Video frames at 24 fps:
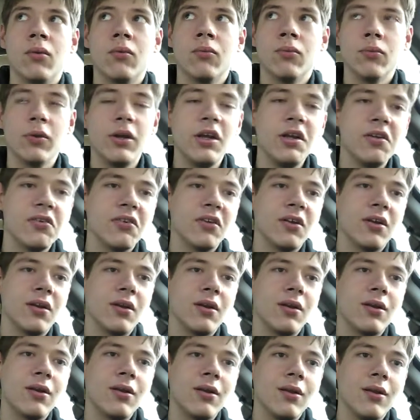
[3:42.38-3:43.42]

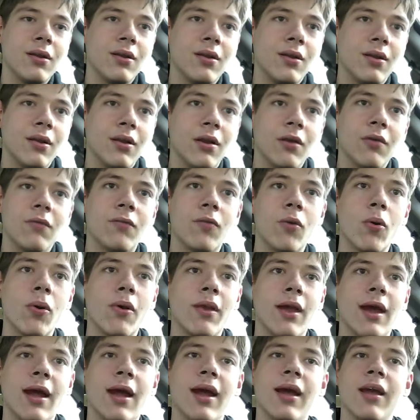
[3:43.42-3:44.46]
reason for
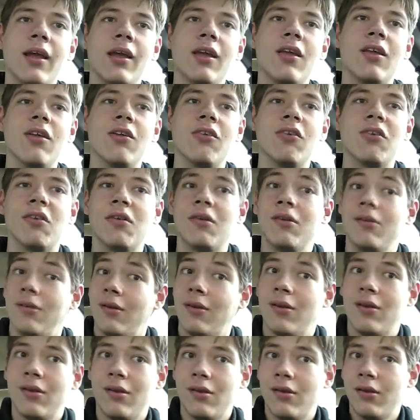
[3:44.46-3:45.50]
that is
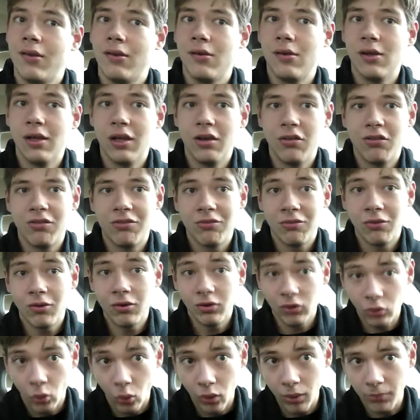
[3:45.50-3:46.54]

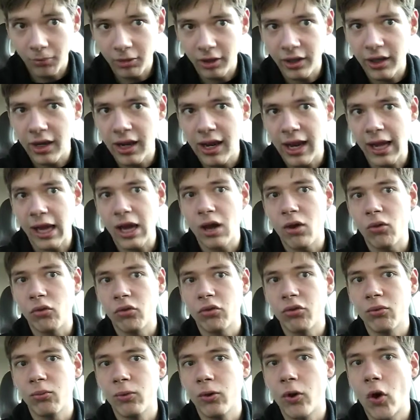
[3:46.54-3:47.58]
normally a
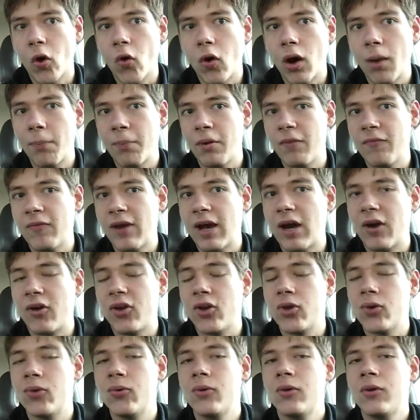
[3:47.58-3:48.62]
house will go up in
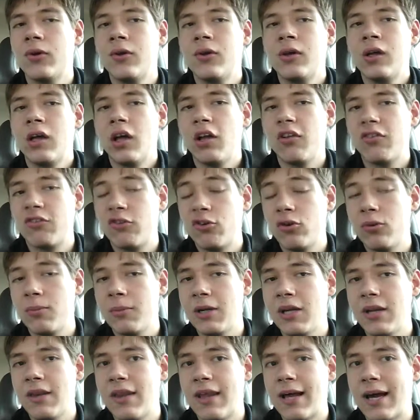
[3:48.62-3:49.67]
value,
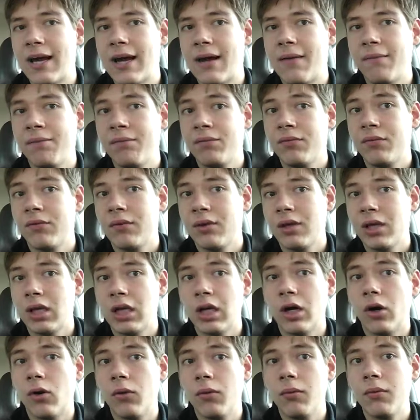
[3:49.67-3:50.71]
assuming that, you
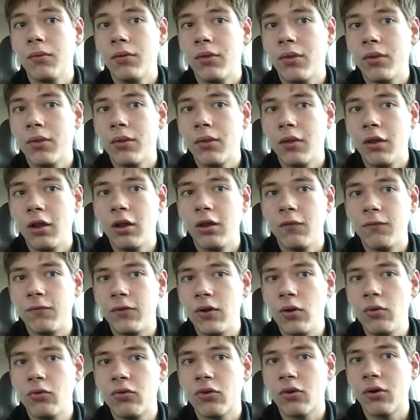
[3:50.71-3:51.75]
know, in the
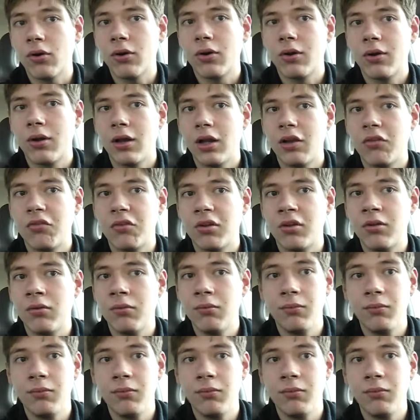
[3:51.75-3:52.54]
future, it's